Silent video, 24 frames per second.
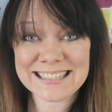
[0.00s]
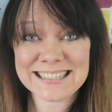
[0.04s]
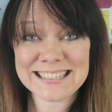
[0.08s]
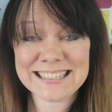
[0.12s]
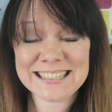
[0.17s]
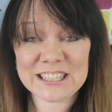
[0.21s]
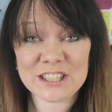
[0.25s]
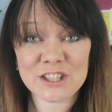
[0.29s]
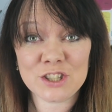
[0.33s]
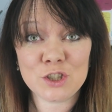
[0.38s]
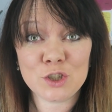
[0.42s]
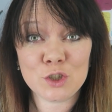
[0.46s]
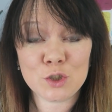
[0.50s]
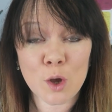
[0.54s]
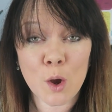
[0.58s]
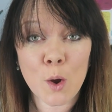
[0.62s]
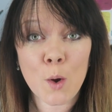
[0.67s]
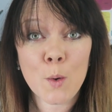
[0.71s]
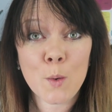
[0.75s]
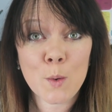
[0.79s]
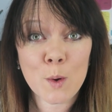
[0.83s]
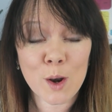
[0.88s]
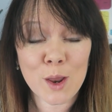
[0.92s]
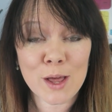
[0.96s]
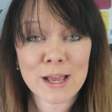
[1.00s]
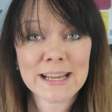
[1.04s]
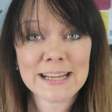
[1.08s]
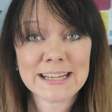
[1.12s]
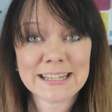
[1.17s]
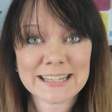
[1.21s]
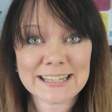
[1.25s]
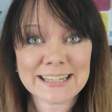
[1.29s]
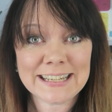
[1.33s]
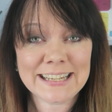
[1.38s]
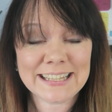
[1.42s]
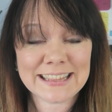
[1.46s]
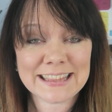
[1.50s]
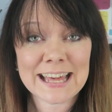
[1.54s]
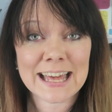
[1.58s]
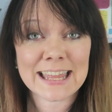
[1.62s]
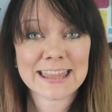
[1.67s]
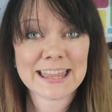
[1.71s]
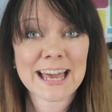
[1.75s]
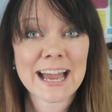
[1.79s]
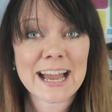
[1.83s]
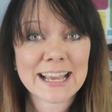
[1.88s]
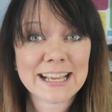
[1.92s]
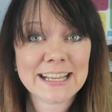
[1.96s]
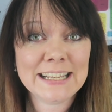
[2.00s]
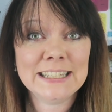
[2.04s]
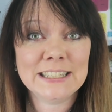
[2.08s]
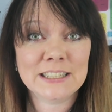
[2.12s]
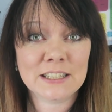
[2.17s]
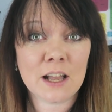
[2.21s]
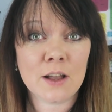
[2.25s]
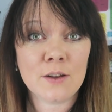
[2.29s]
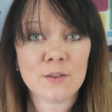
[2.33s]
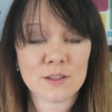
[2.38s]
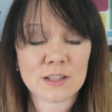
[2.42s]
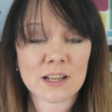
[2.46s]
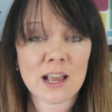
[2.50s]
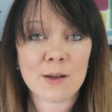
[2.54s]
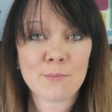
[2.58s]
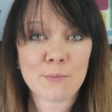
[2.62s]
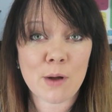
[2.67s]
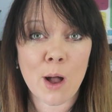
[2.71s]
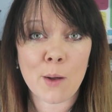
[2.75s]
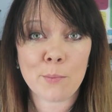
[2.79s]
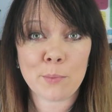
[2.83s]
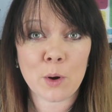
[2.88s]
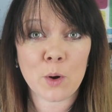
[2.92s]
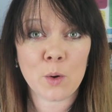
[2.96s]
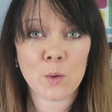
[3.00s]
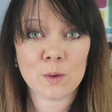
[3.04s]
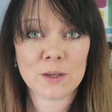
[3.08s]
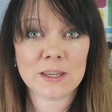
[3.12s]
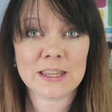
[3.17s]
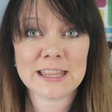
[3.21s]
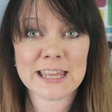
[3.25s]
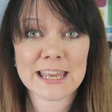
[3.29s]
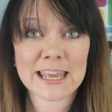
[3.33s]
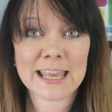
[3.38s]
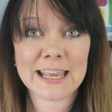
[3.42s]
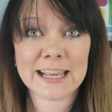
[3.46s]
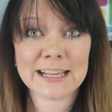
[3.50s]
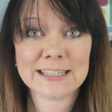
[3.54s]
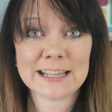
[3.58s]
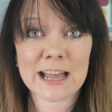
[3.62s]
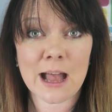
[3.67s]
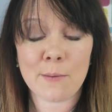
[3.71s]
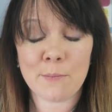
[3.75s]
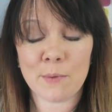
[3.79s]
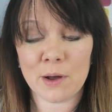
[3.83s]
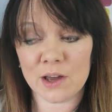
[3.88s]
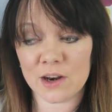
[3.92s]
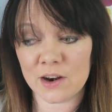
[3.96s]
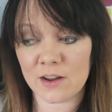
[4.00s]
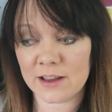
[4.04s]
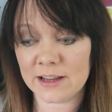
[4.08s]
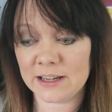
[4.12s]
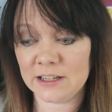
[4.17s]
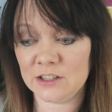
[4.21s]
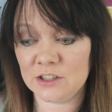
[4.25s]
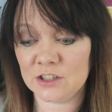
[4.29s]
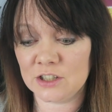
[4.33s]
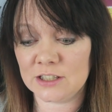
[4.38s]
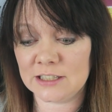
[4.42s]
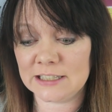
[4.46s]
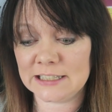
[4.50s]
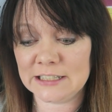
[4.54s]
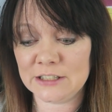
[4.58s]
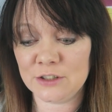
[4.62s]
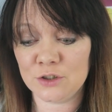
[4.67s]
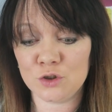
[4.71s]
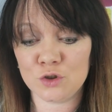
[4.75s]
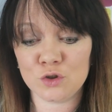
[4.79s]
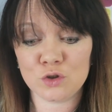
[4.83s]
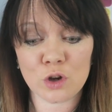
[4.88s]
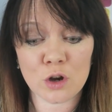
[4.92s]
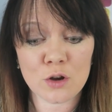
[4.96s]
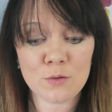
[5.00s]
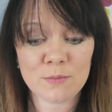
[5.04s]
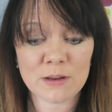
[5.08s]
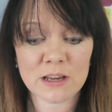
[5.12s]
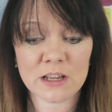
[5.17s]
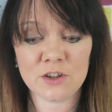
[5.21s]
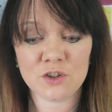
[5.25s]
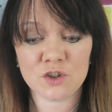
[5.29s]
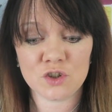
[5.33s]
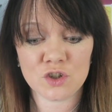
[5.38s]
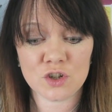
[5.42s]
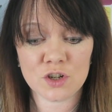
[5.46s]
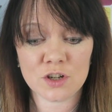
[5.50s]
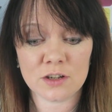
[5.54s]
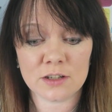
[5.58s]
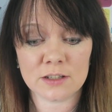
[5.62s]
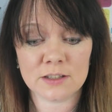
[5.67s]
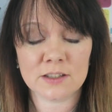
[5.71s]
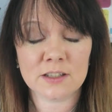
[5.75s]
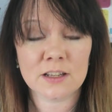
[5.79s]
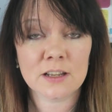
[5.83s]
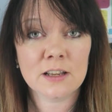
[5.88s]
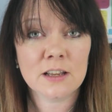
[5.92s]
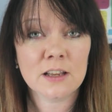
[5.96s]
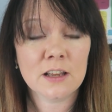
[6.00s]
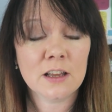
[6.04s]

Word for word: it's so likely that that is going to come up on the exam. And I can just see so many students